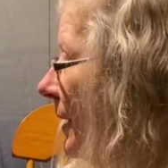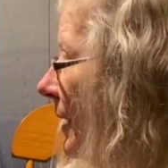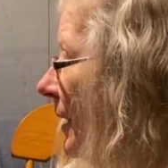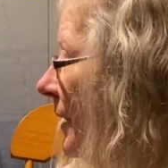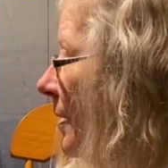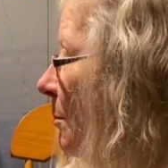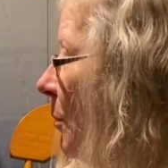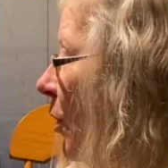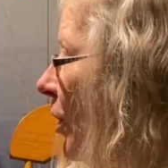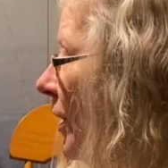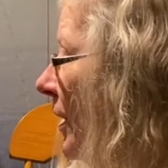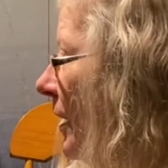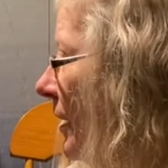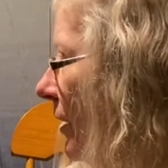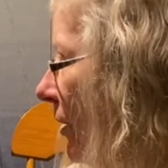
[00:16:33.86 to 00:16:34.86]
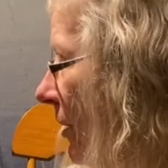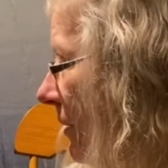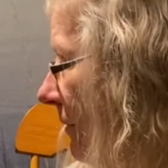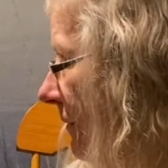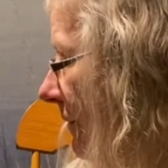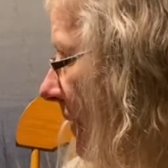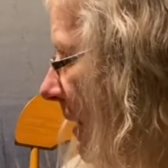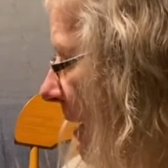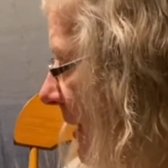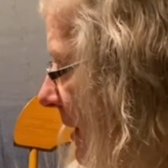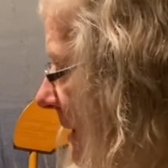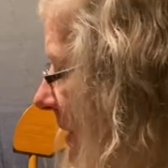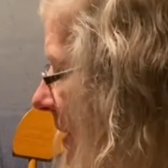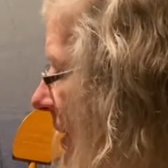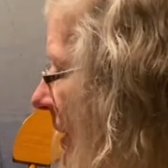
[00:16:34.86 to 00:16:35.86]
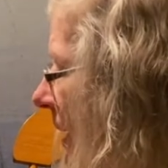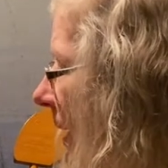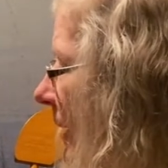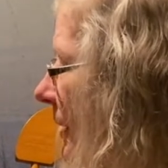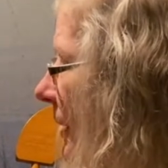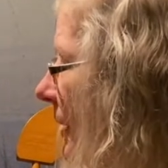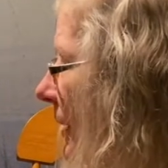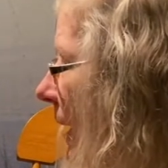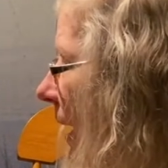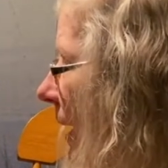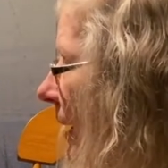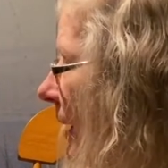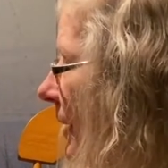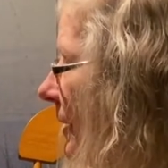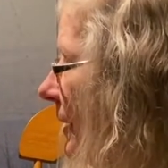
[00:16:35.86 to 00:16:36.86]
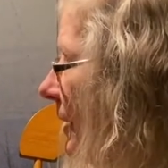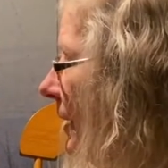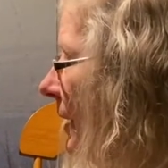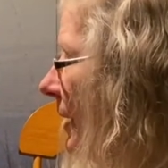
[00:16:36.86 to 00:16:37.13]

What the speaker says: The monarch finds the dandelion,